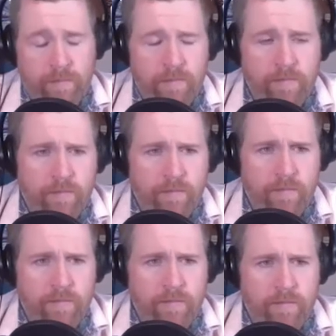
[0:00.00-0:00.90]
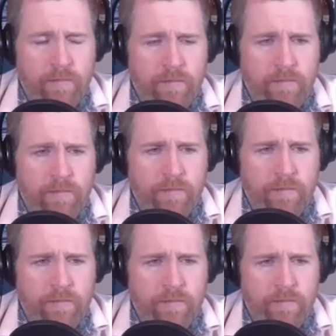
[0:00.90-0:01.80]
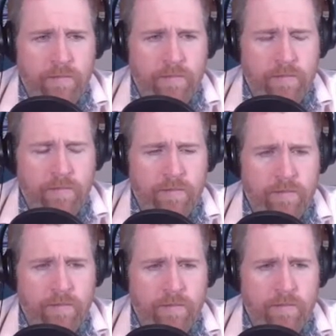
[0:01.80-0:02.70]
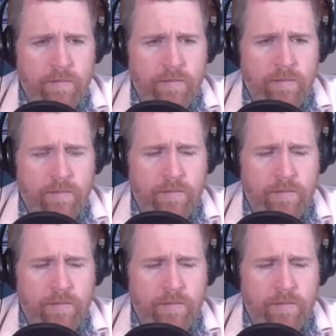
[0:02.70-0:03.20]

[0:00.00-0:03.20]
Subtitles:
This person isn't speaking.